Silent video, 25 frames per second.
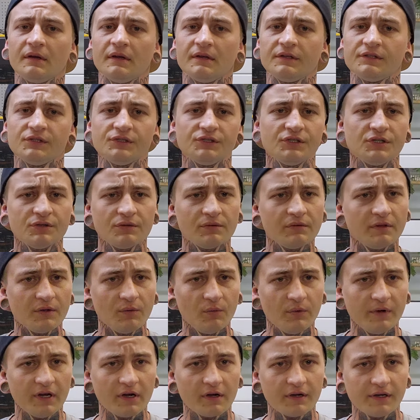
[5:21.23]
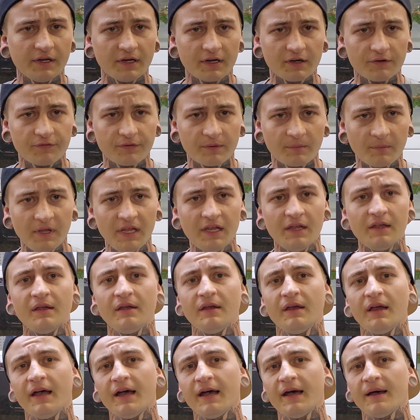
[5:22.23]
So it's just a really weird year for me.
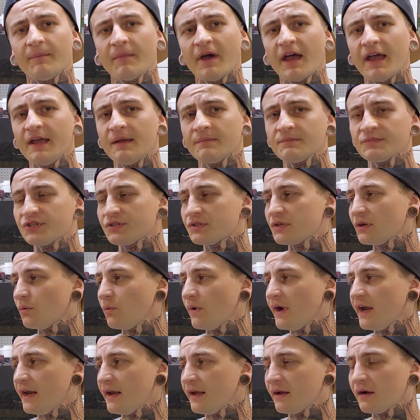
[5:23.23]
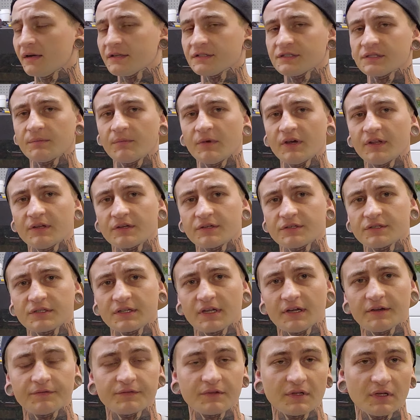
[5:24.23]
I am still waiting on some other
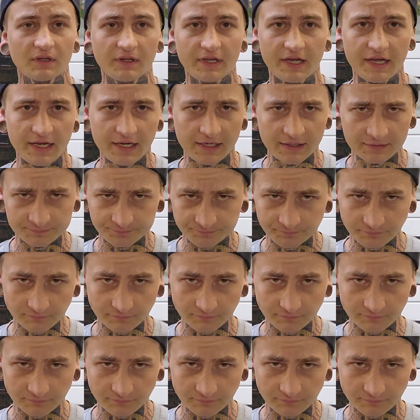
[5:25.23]
stuff to lay.